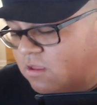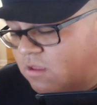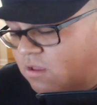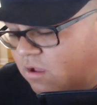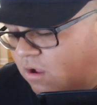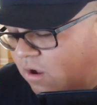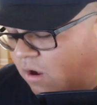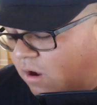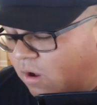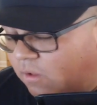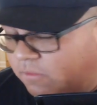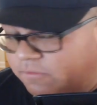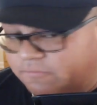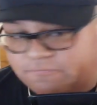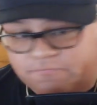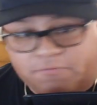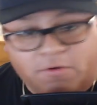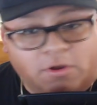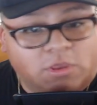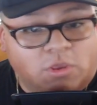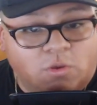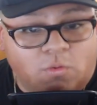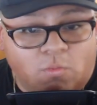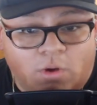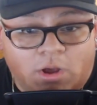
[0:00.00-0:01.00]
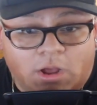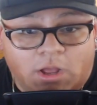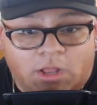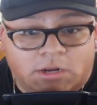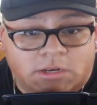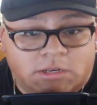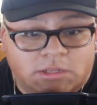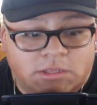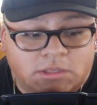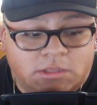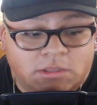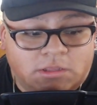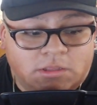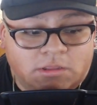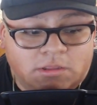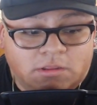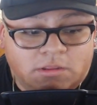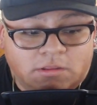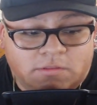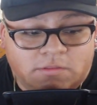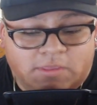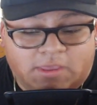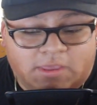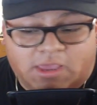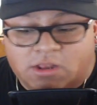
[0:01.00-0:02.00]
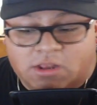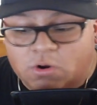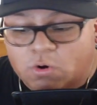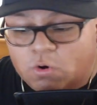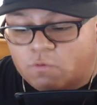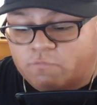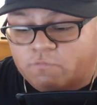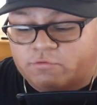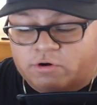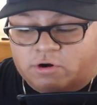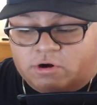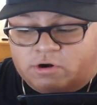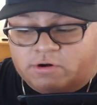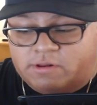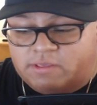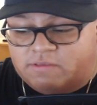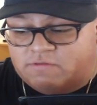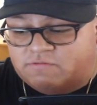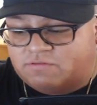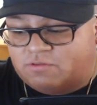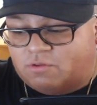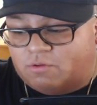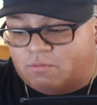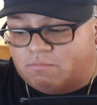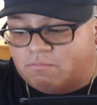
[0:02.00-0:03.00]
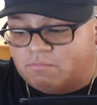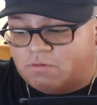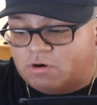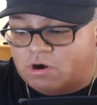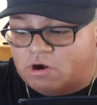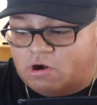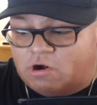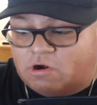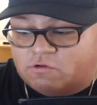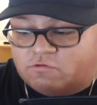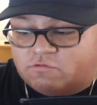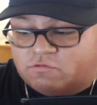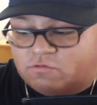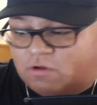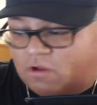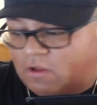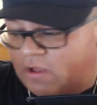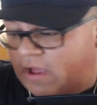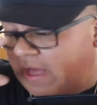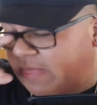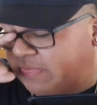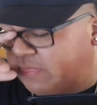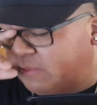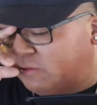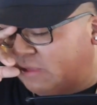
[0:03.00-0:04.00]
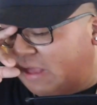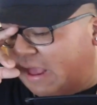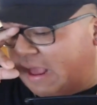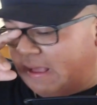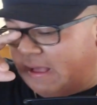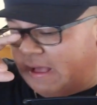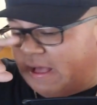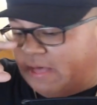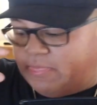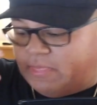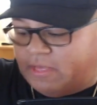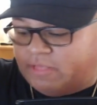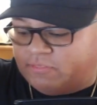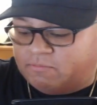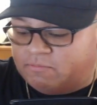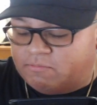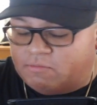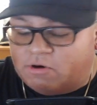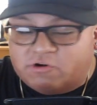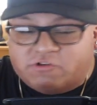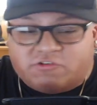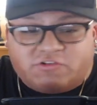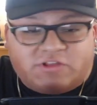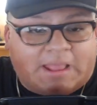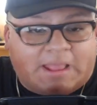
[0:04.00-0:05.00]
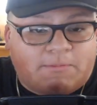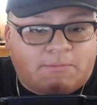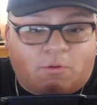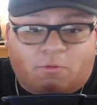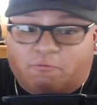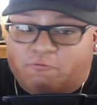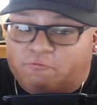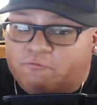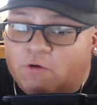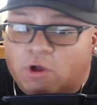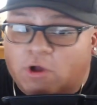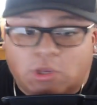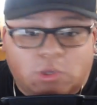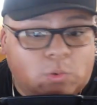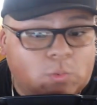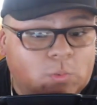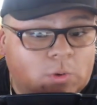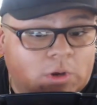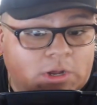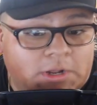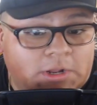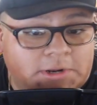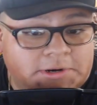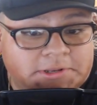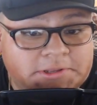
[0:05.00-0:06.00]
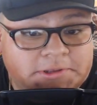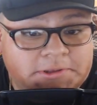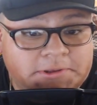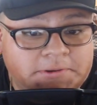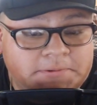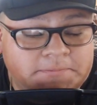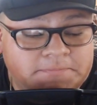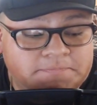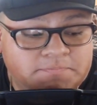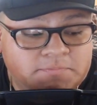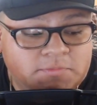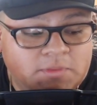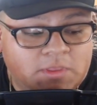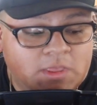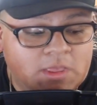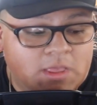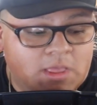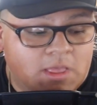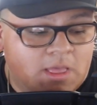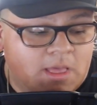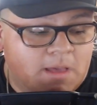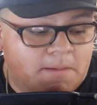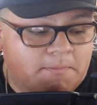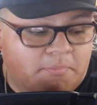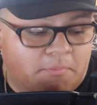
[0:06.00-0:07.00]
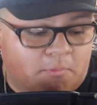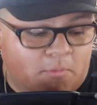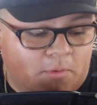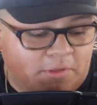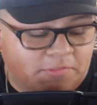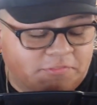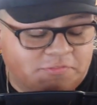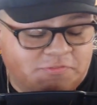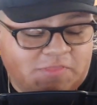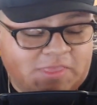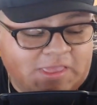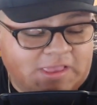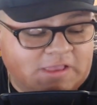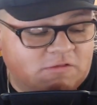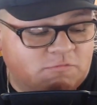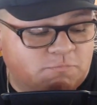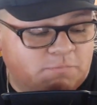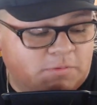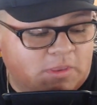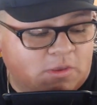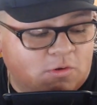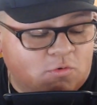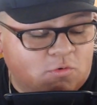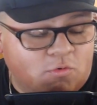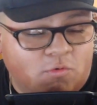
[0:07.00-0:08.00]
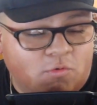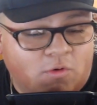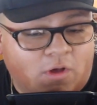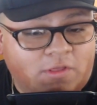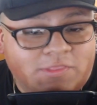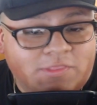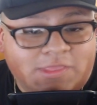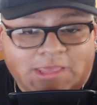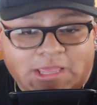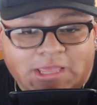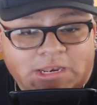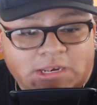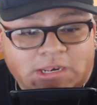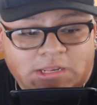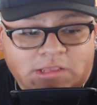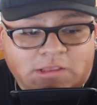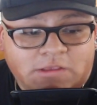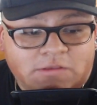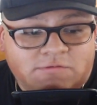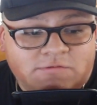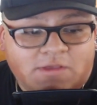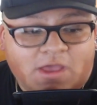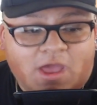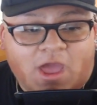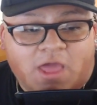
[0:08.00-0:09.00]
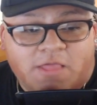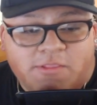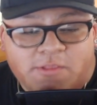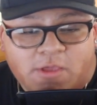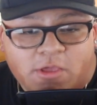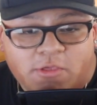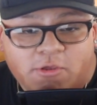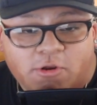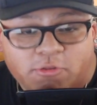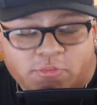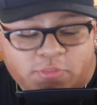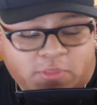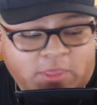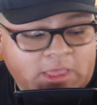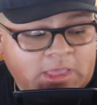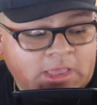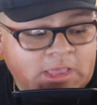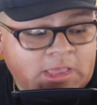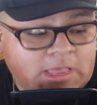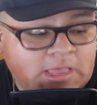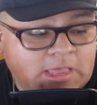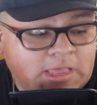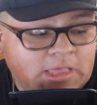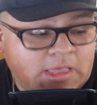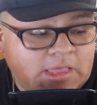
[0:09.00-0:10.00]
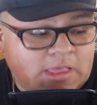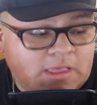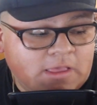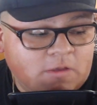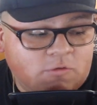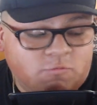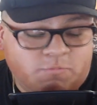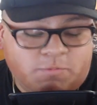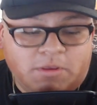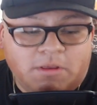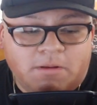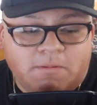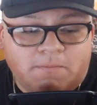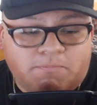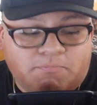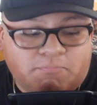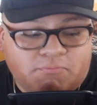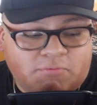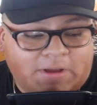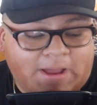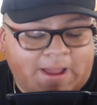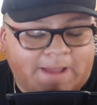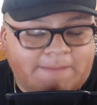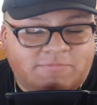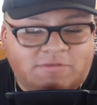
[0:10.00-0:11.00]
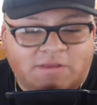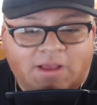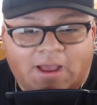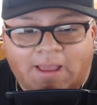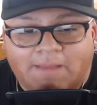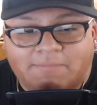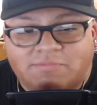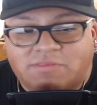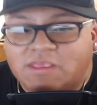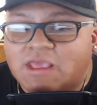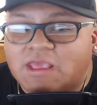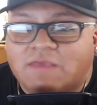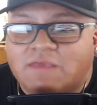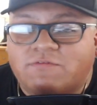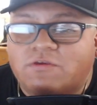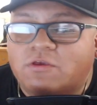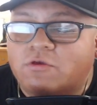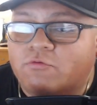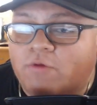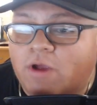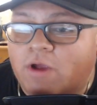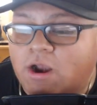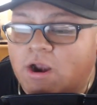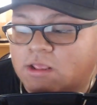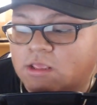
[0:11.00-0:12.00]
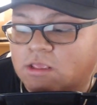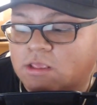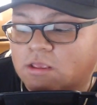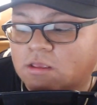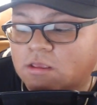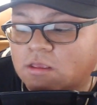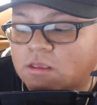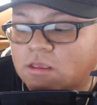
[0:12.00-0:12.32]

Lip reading: All the fuck you want. They get over. They sell merch at the merch table. The fuck you want. But one thing is being cool on the indies. Another thing is being primetime TV ready.